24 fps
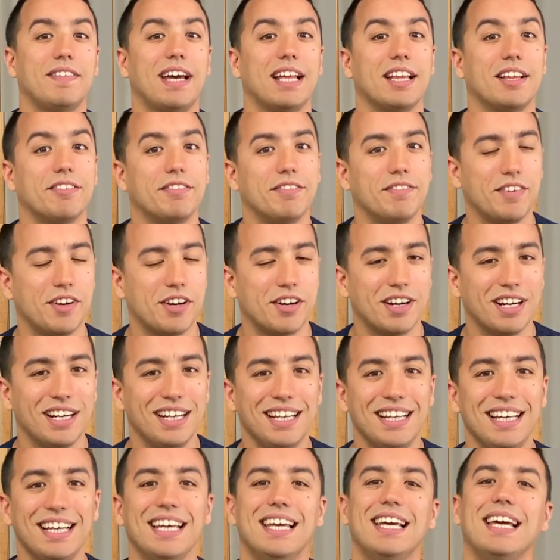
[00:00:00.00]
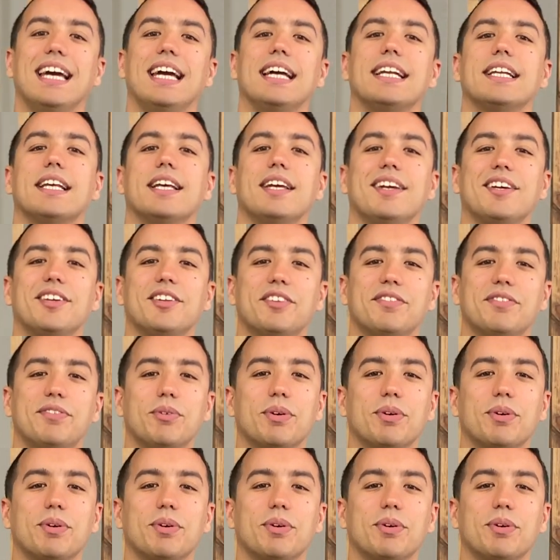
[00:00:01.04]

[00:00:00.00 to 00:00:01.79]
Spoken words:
aloe vera. It is for